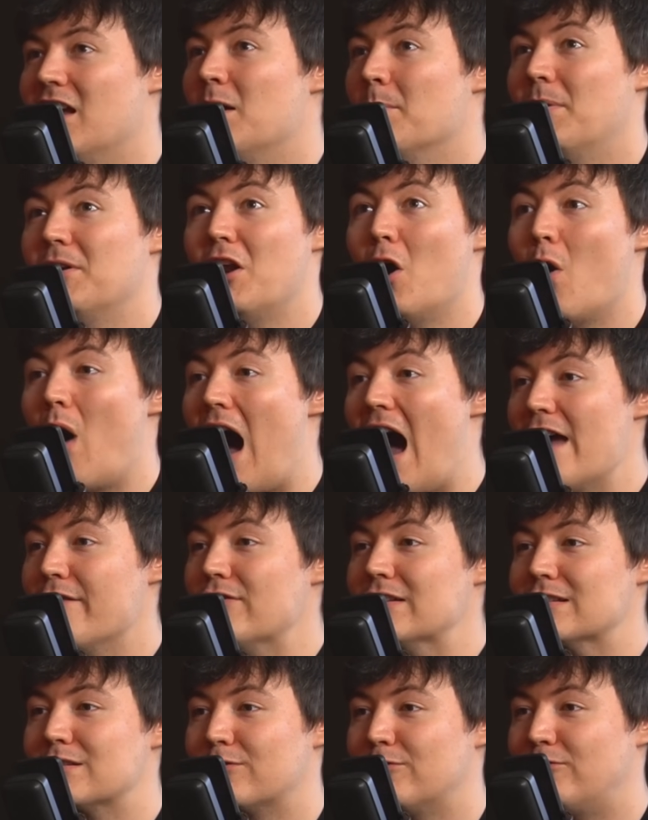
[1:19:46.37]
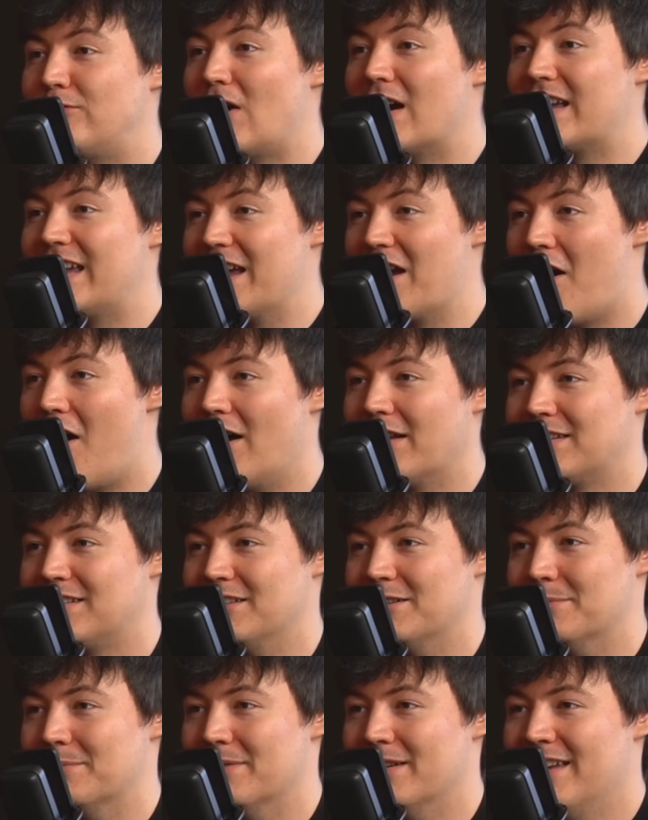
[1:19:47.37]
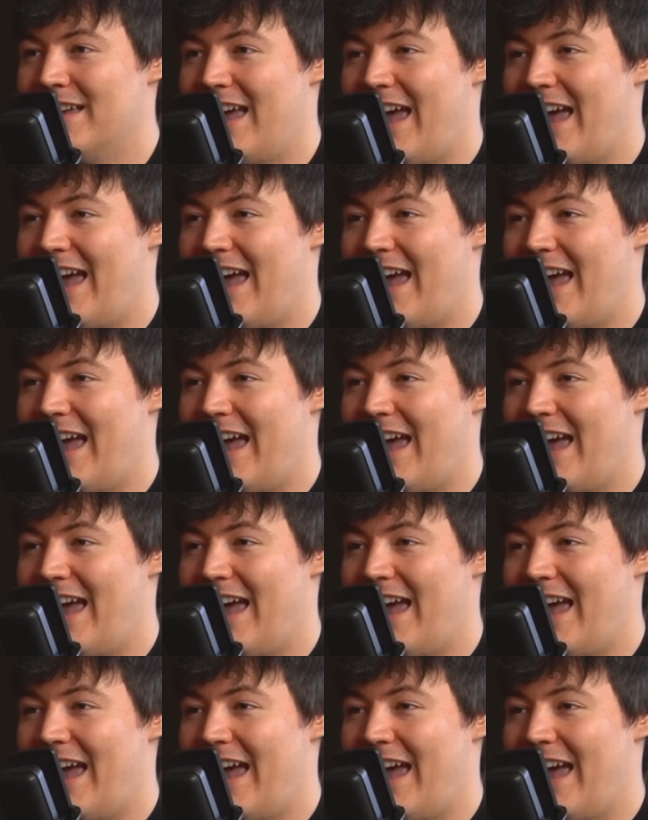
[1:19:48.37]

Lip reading: But no, Ivan's fucking awesome,